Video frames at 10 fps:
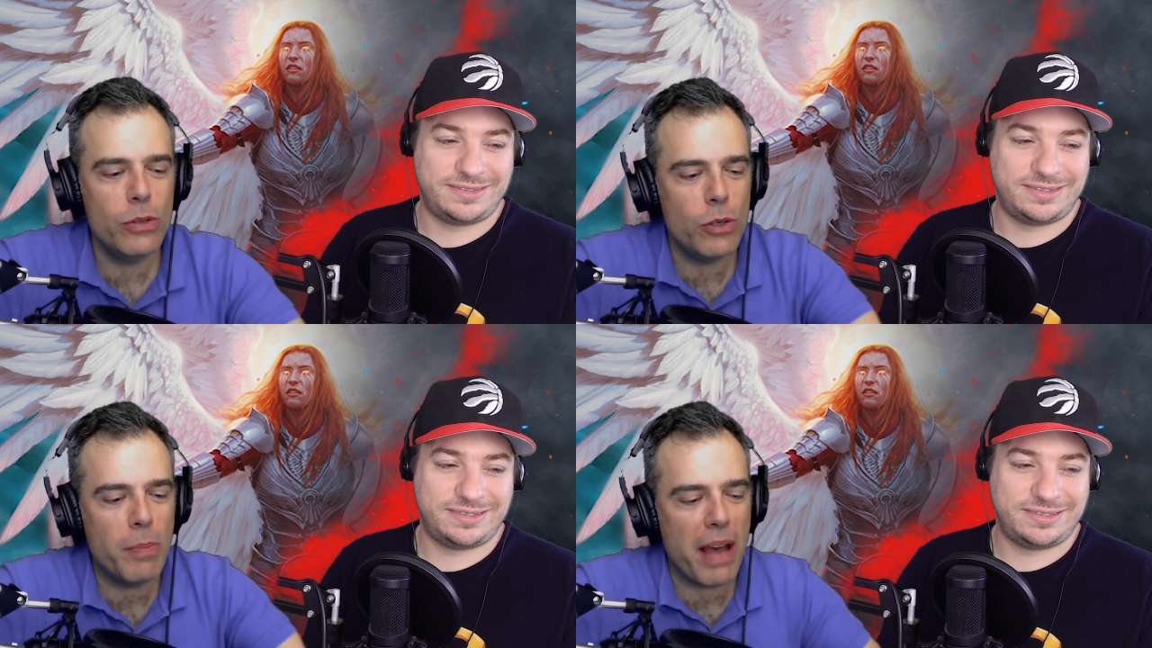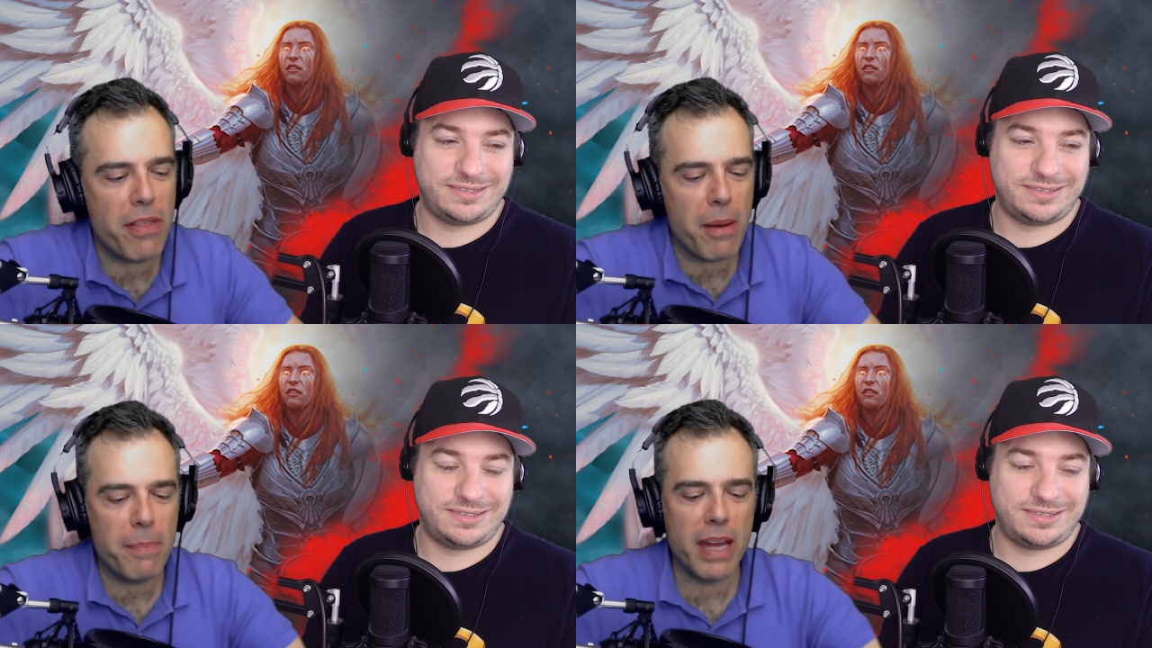Speaker 1: to buy
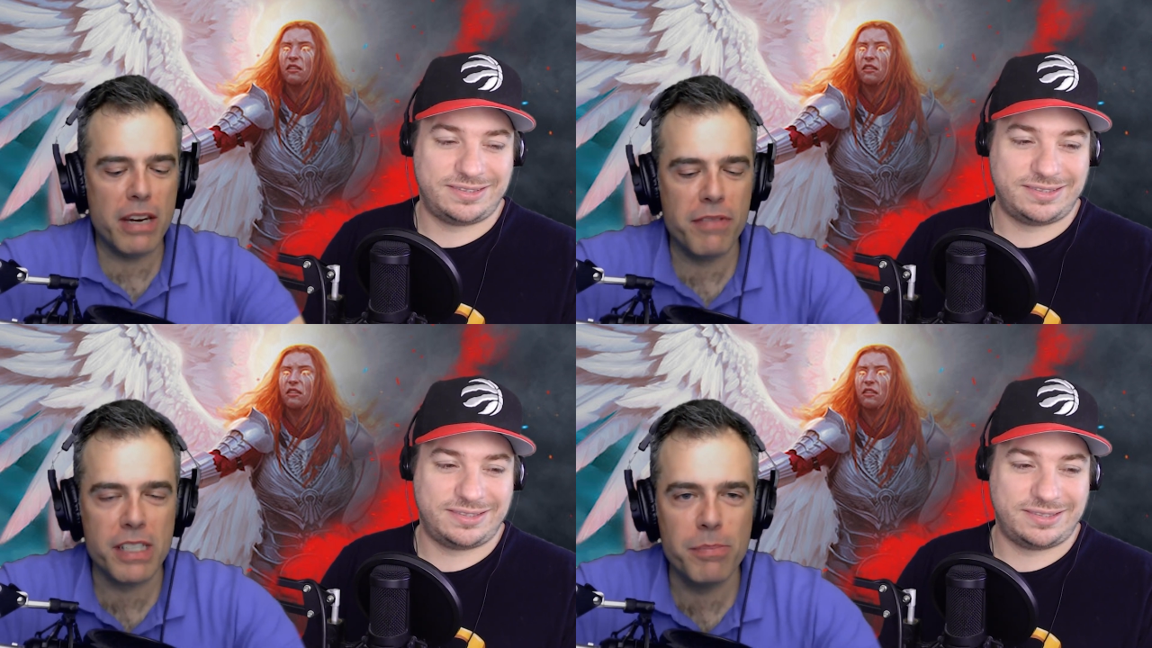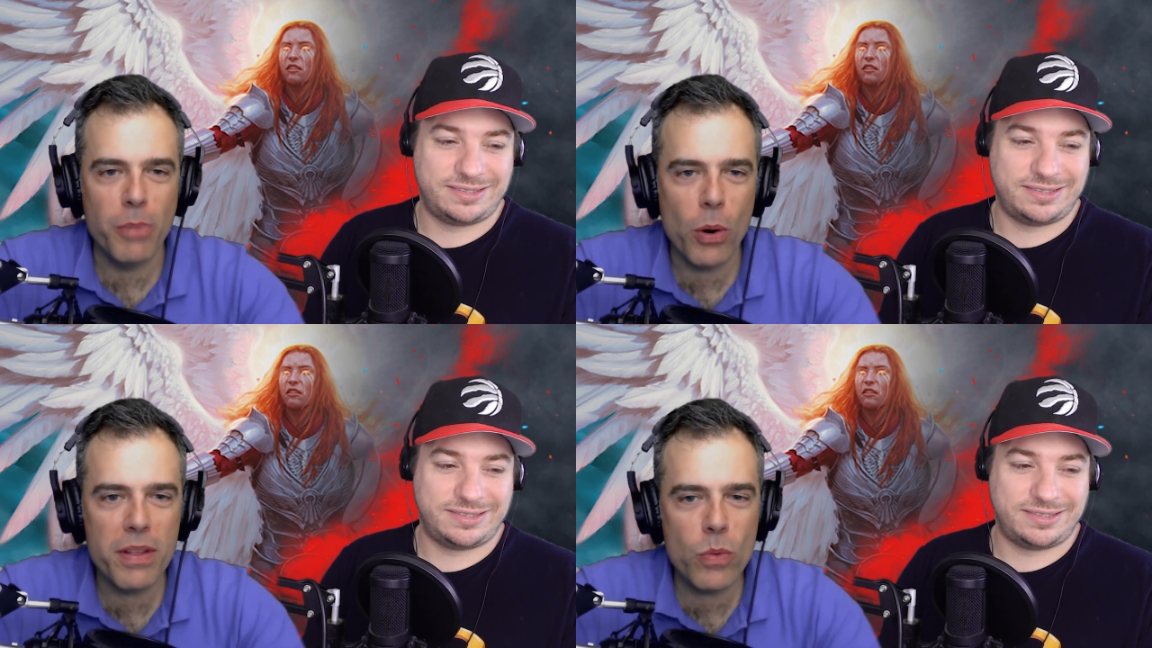them. And if it's
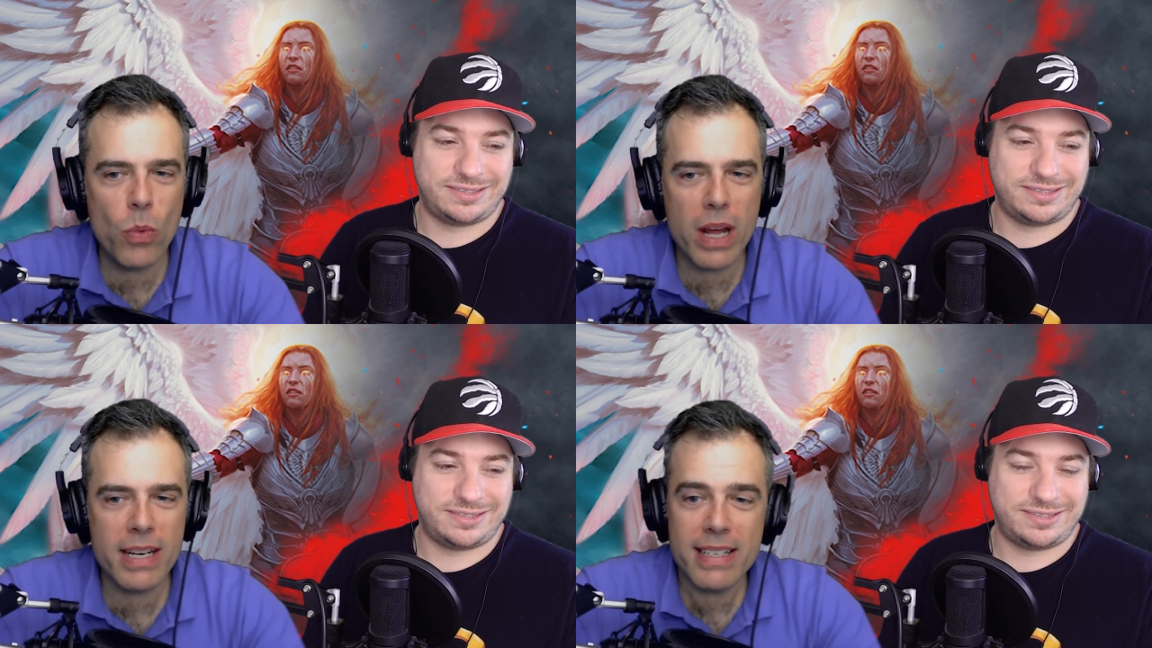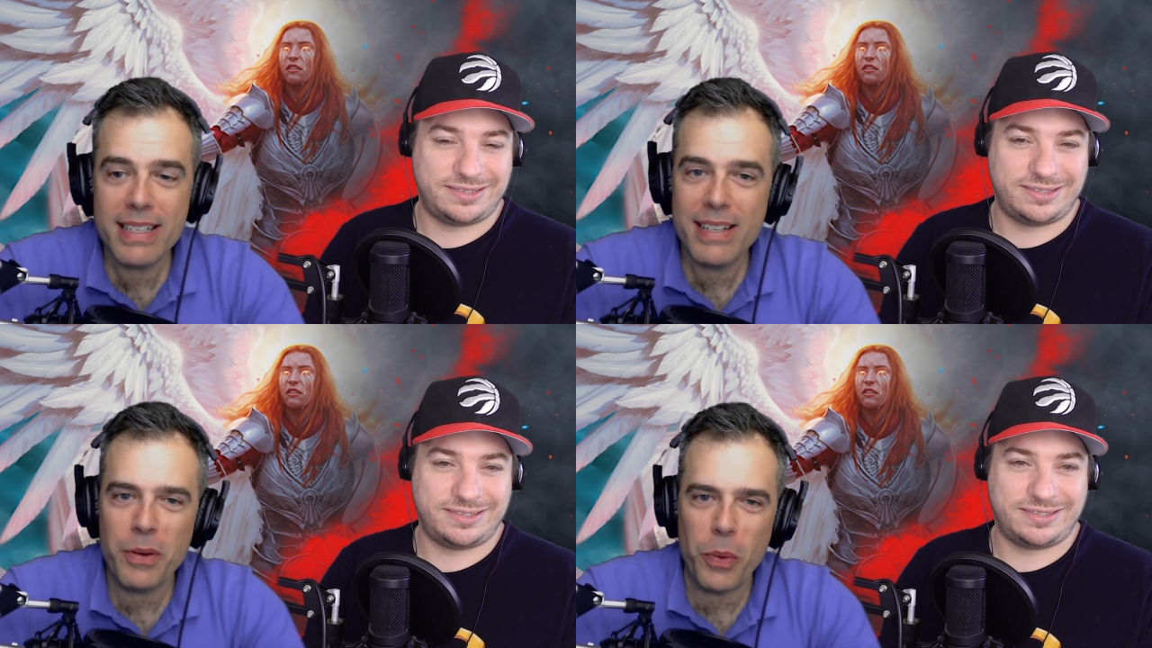more than one,
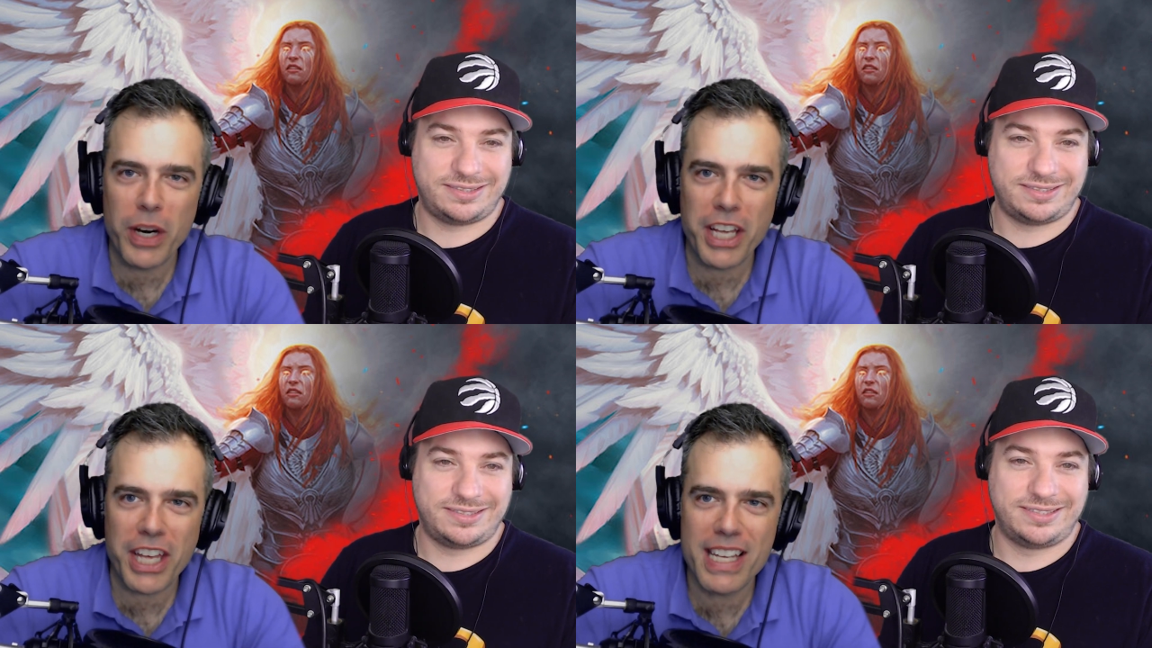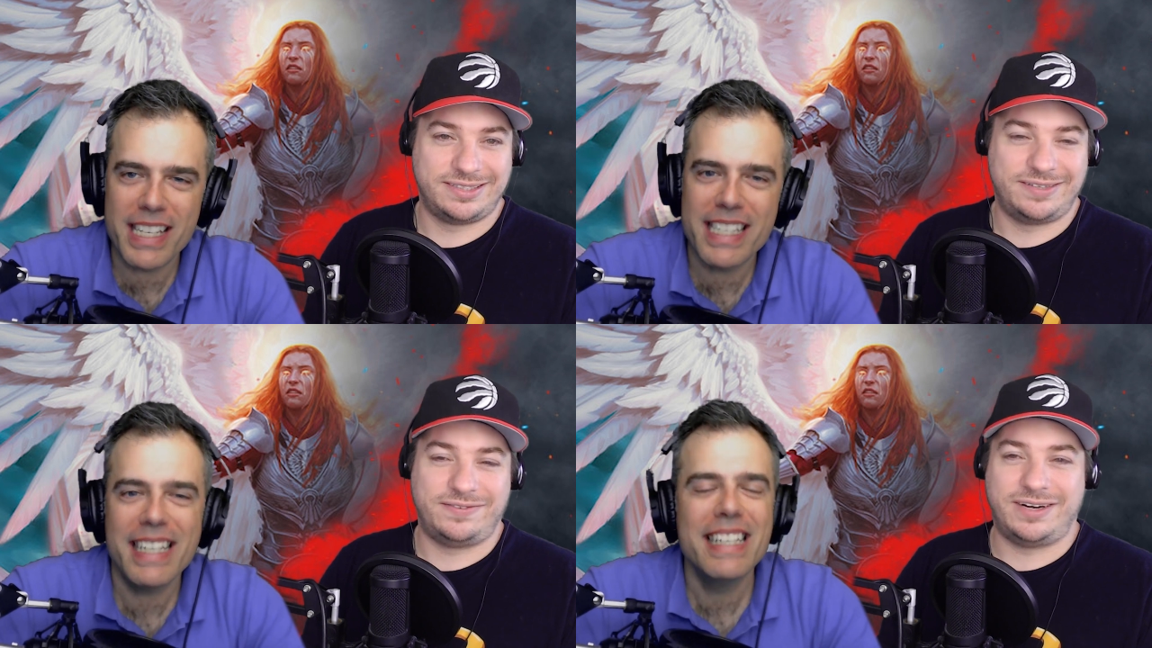
Speaker 2: we're
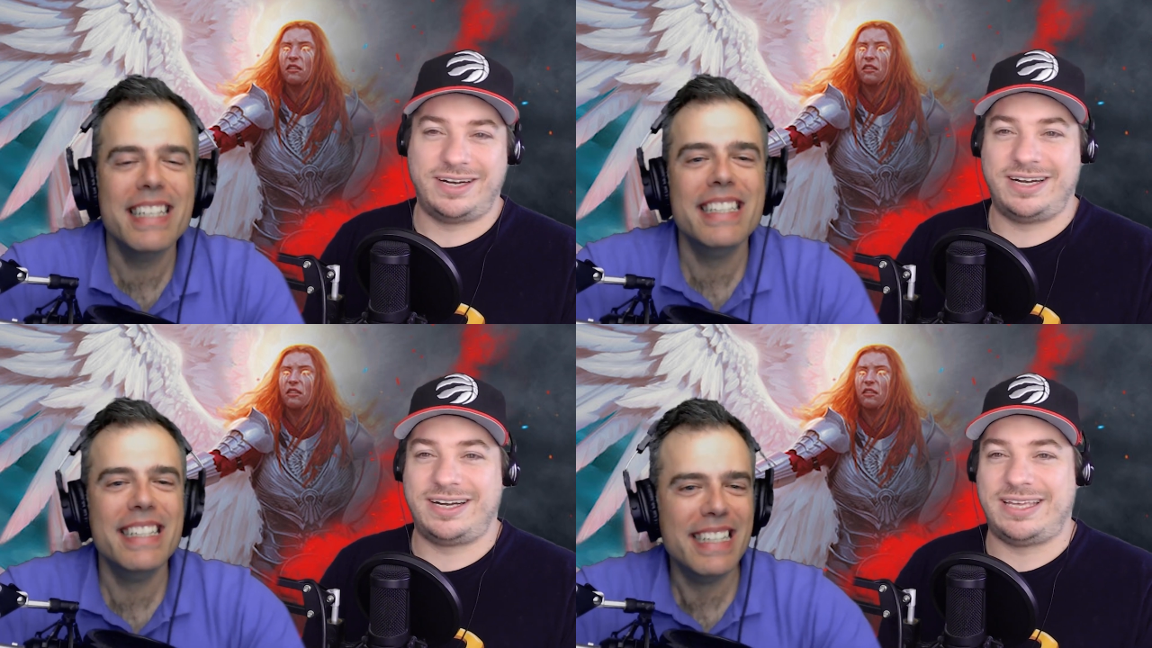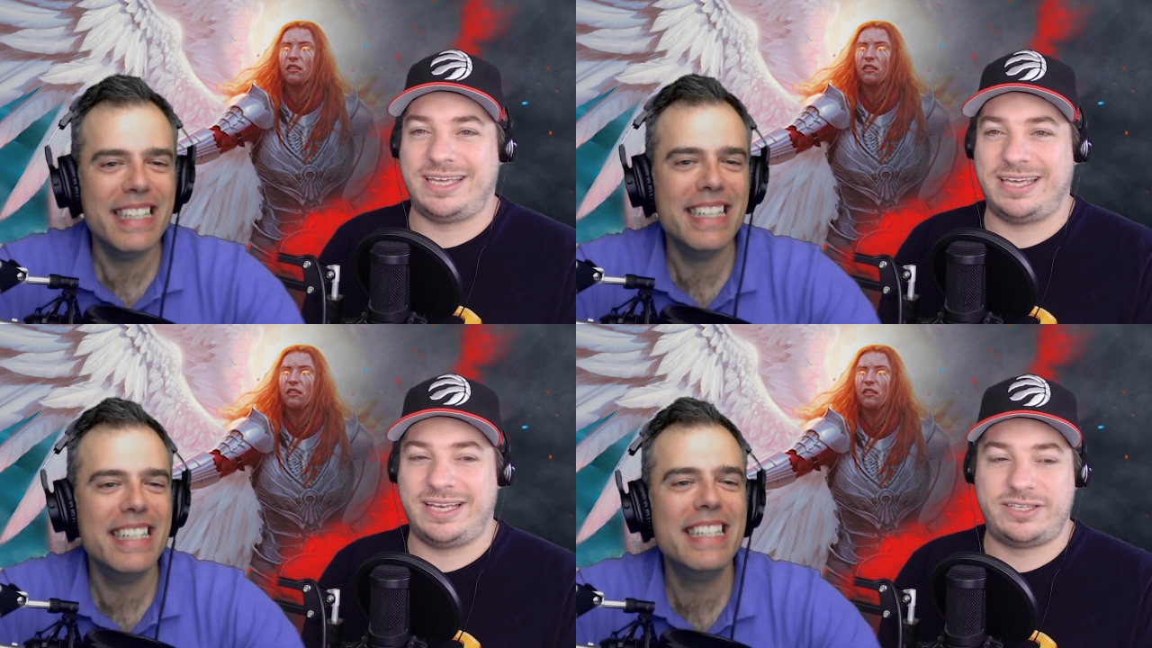good. We're
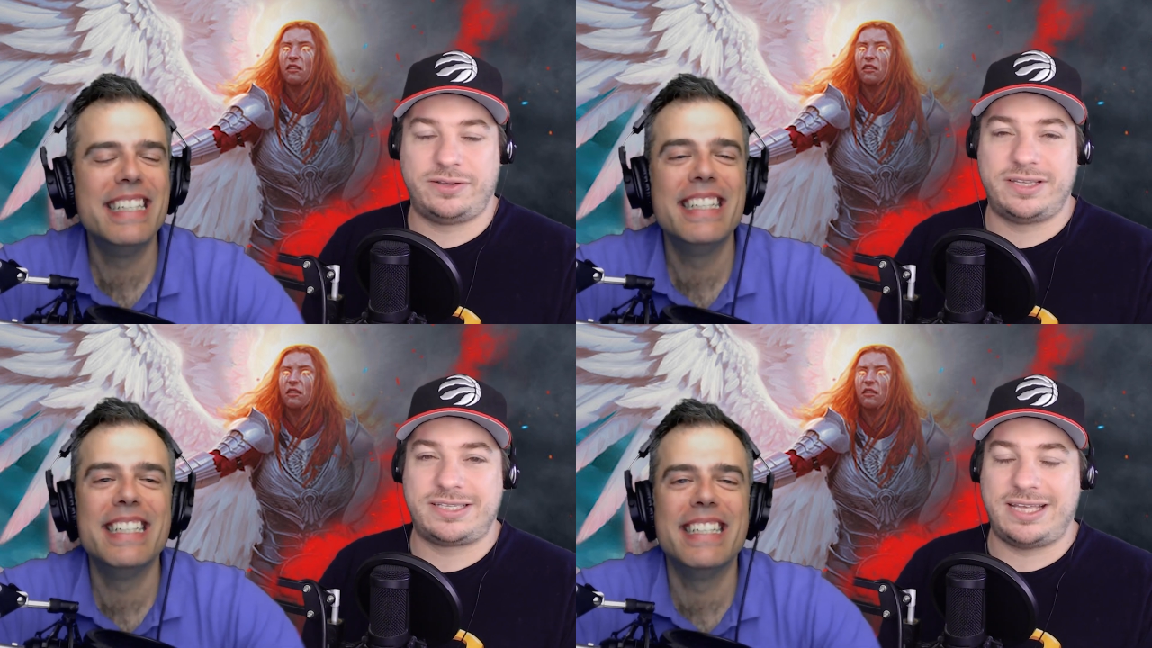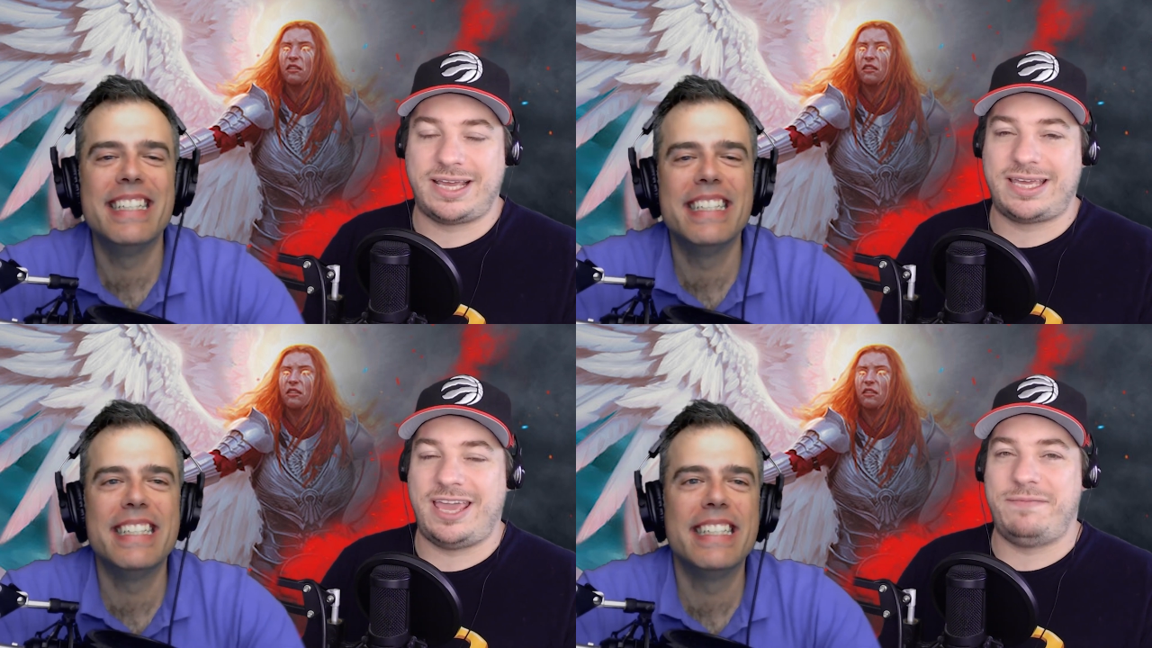good. So this
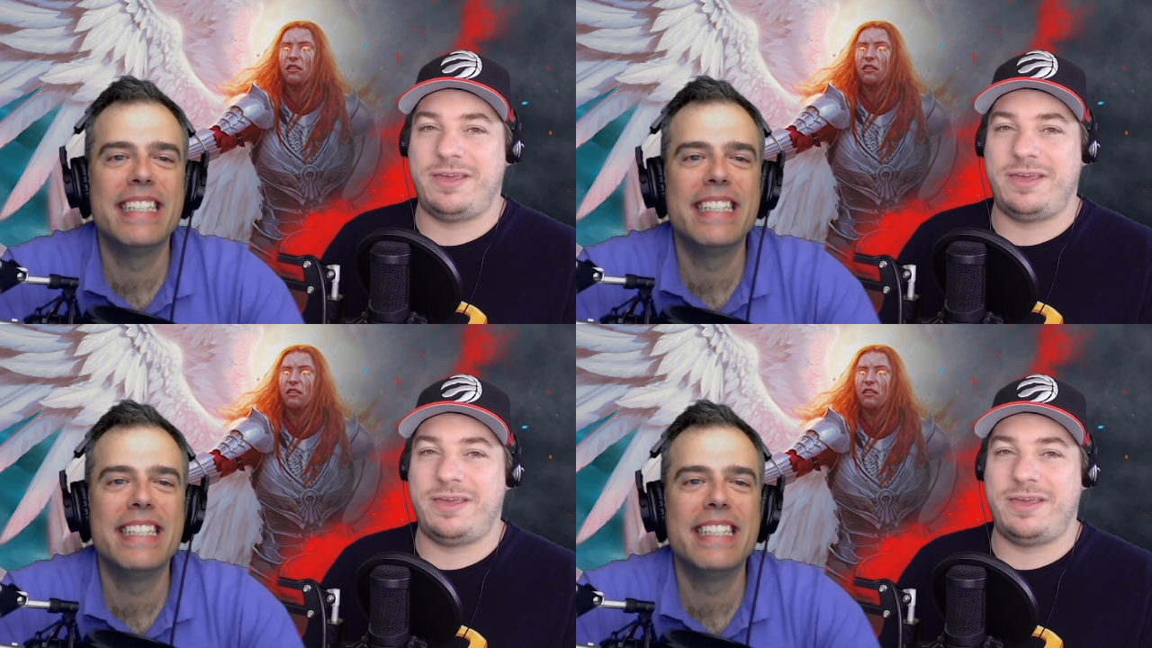deck came